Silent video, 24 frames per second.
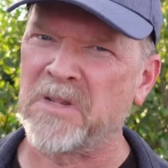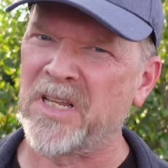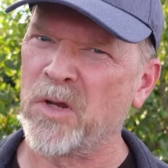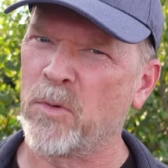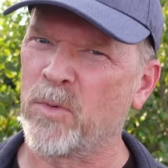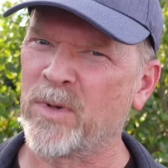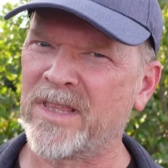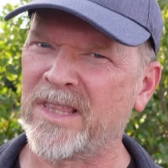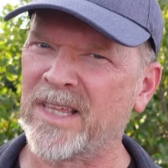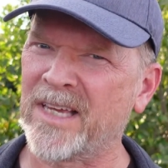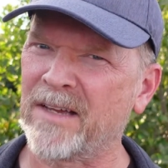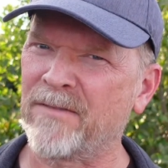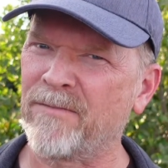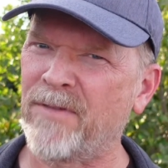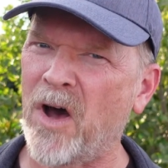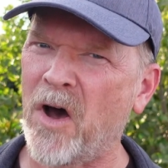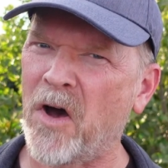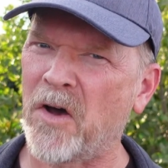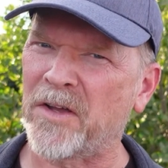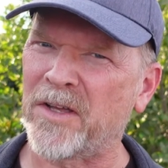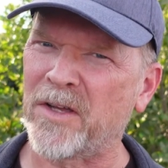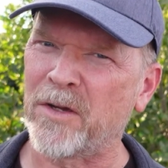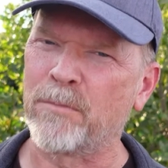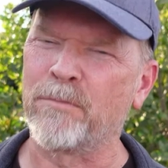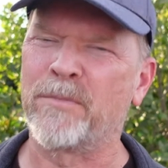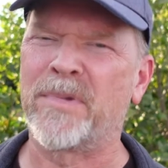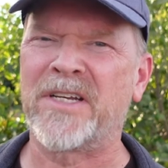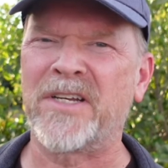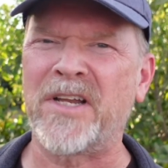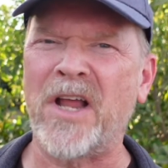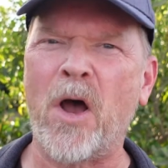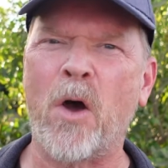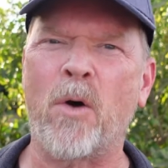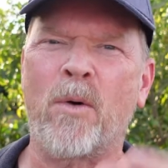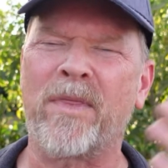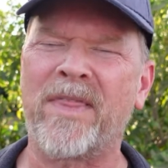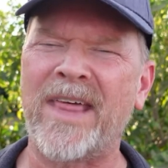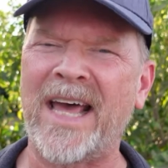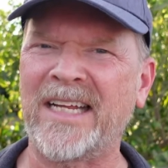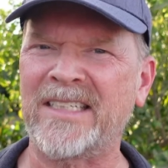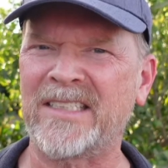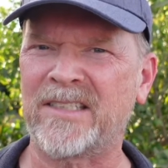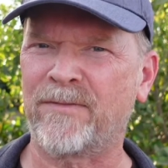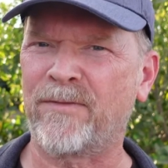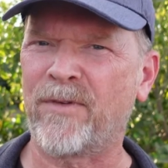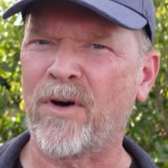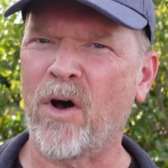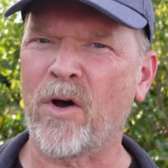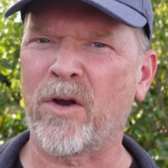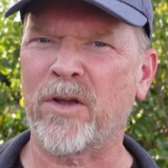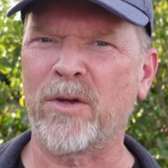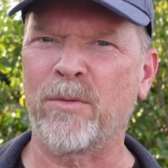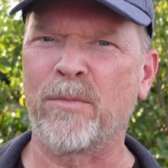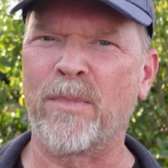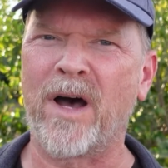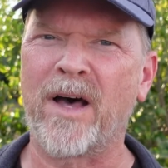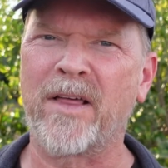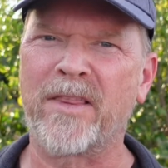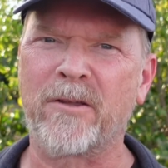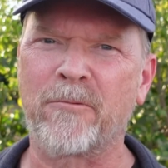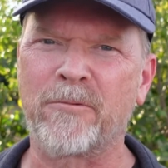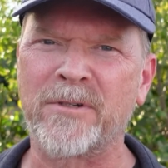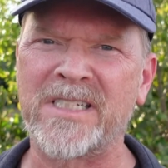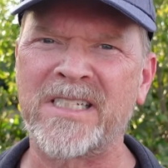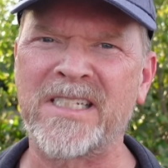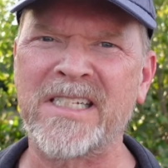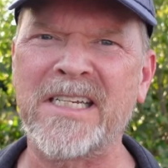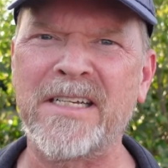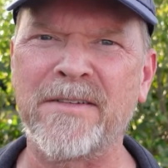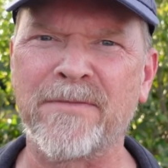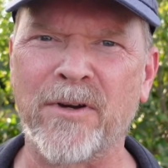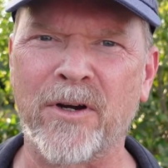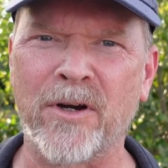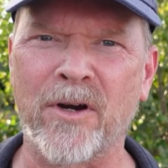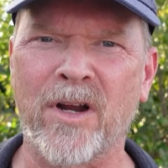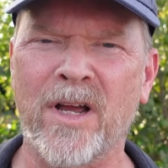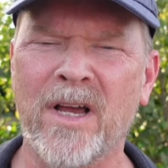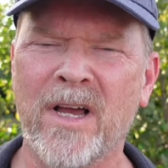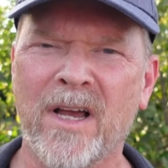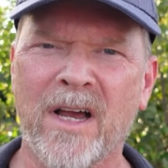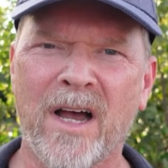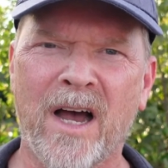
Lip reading: You would think volume, but no, that's volume on the receiver.